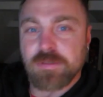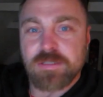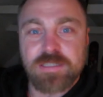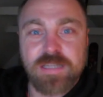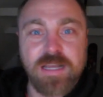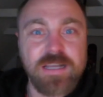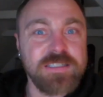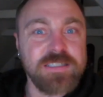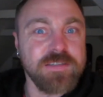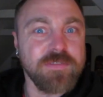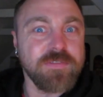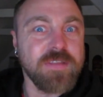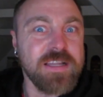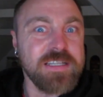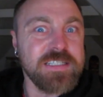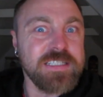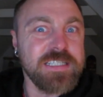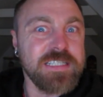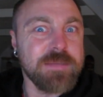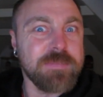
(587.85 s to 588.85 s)
of slices of that
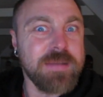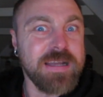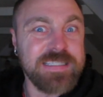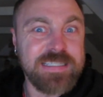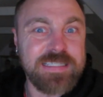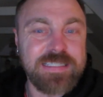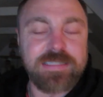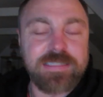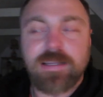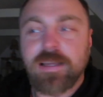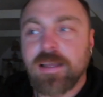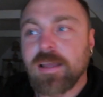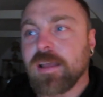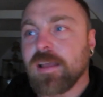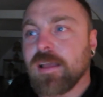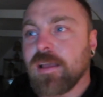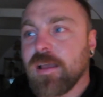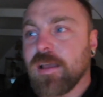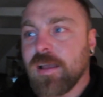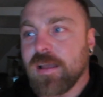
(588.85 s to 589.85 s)
ciabatta,
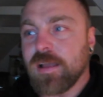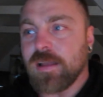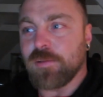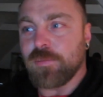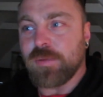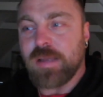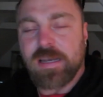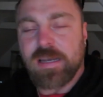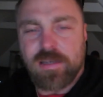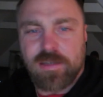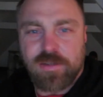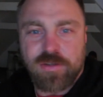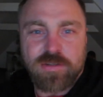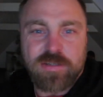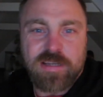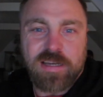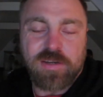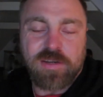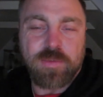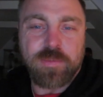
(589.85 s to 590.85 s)
and we had a just
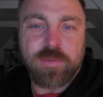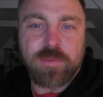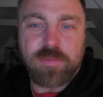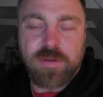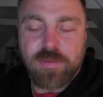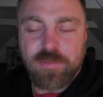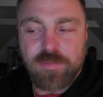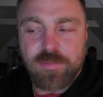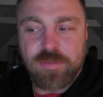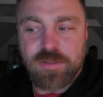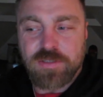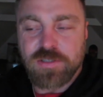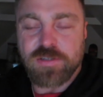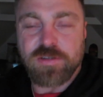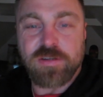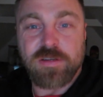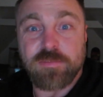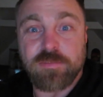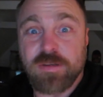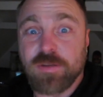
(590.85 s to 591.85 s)
like normal bread with butter
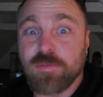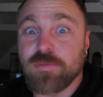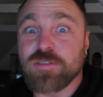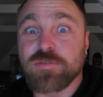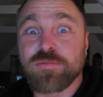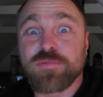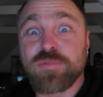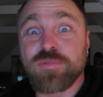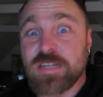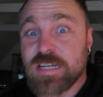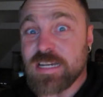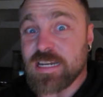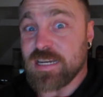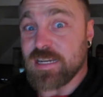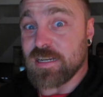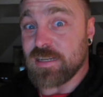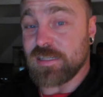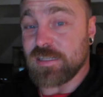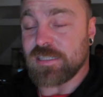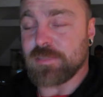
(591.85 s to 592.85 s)
on, but it was really
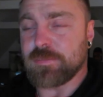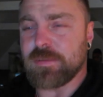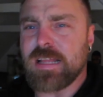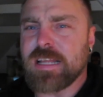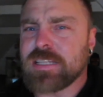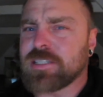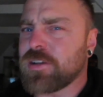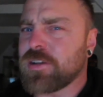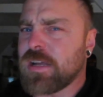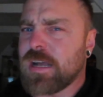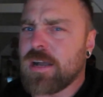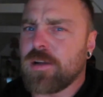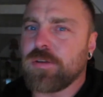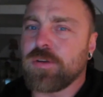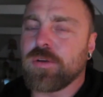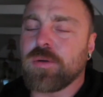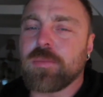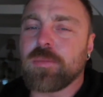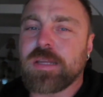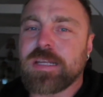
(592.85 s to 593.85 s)
nice. But that's not how you
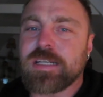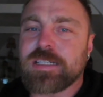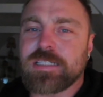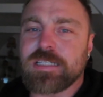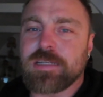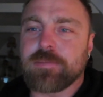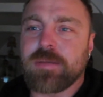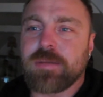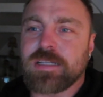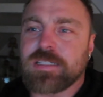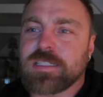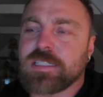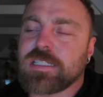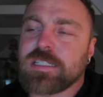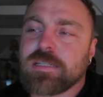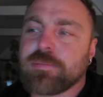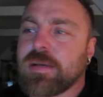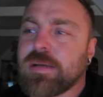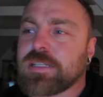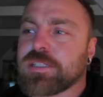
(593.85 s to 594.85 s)
normally eat ciabatta.
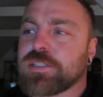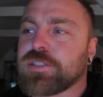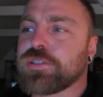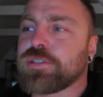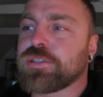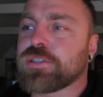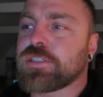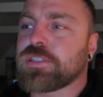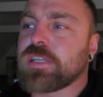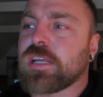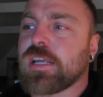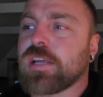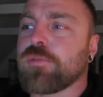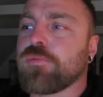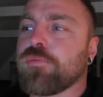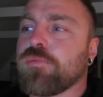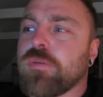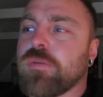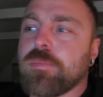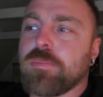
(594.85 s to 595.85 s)
Ciabatta, you just take a
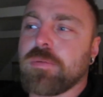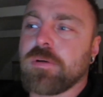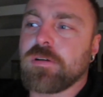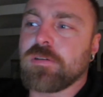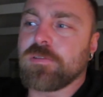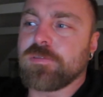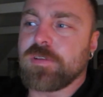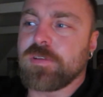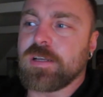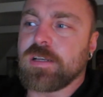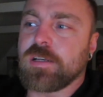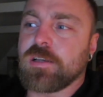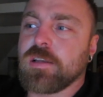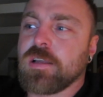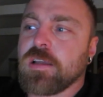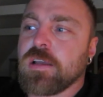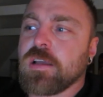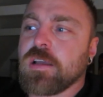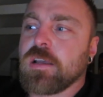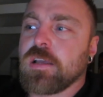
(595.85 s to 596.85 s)
rib off and
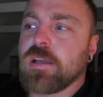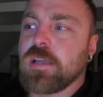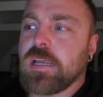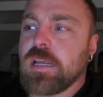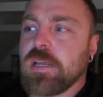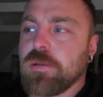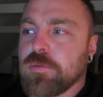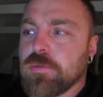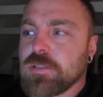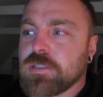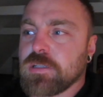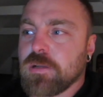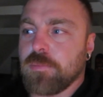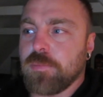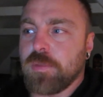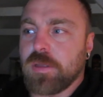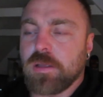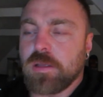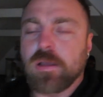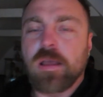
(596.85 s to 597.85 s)
eat it with
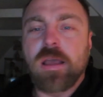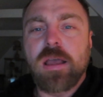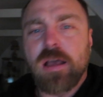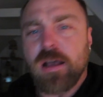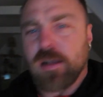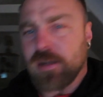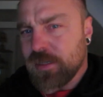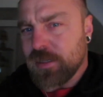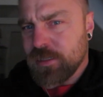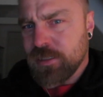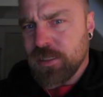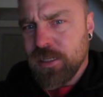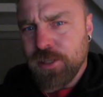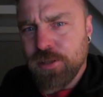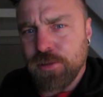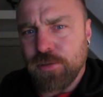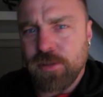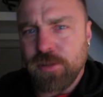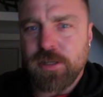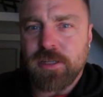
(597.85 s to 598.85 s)
something. I gotta say
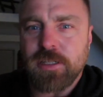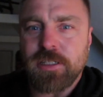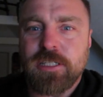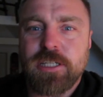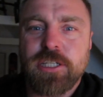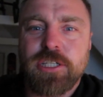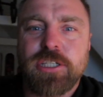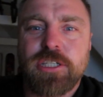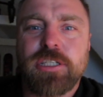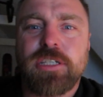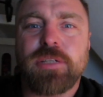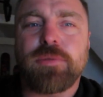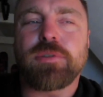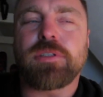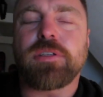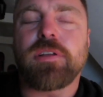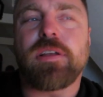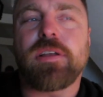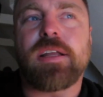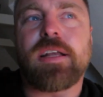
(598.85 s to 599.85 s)
though, the consistency was
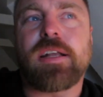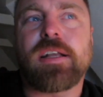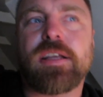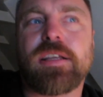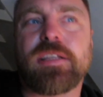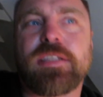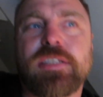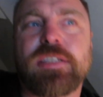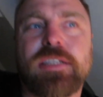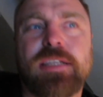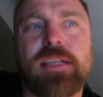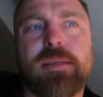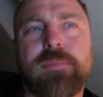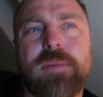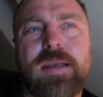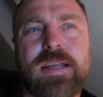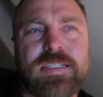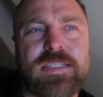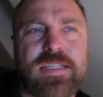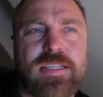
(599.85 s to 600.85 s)
not like a
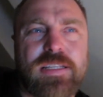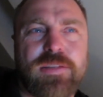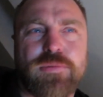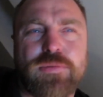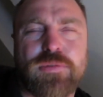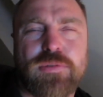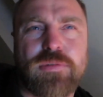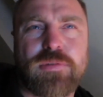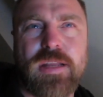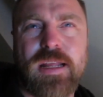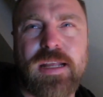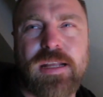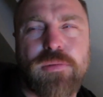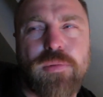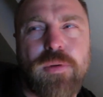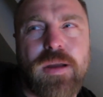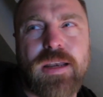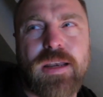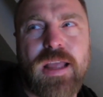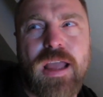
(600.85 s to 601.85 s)
ciabatta. It was like
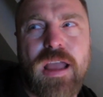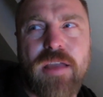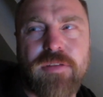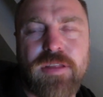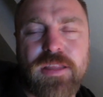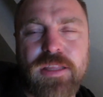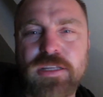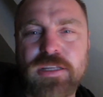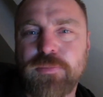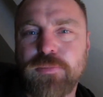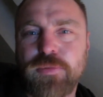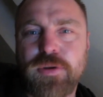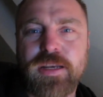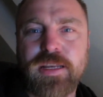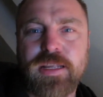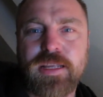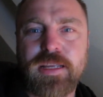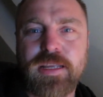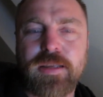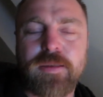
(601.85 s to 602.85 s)
quite heavy, this bread
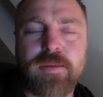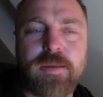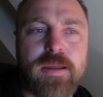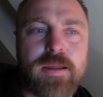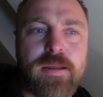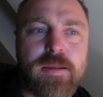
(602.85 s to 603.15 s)
here.